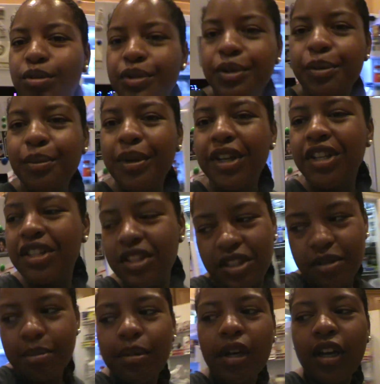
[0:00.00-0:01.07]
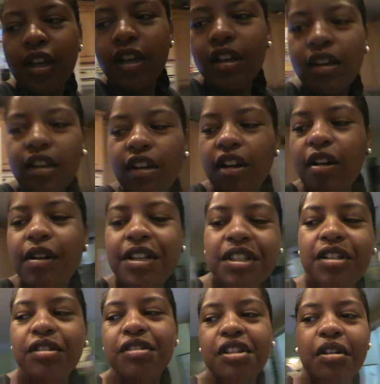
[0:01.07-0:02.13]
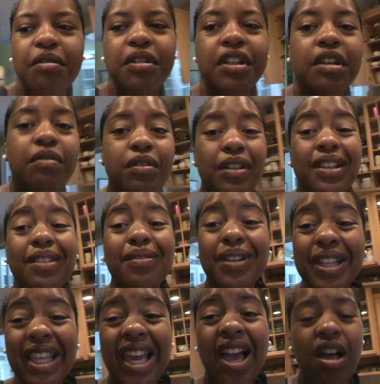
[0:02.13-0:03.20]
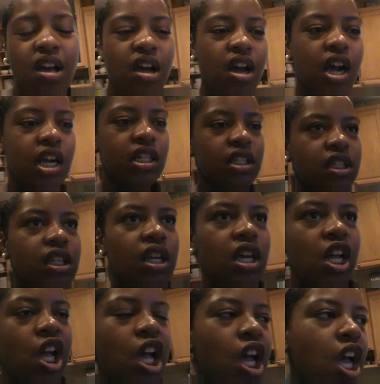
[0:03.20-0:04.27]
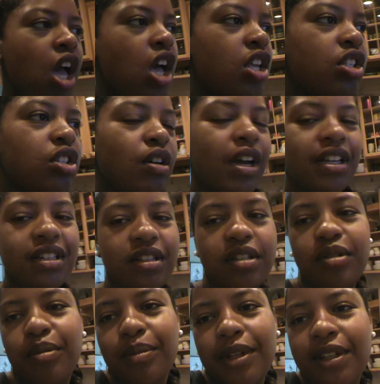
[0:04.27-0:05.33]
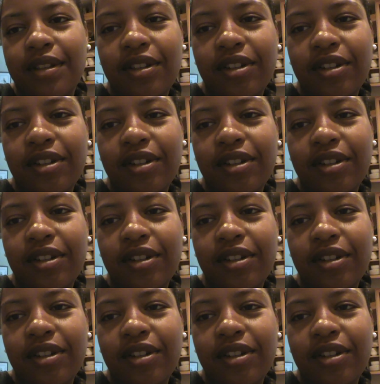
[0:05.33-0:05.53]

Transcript: 2 minutes, but it always turns out really, really, really hot. So I just do a minute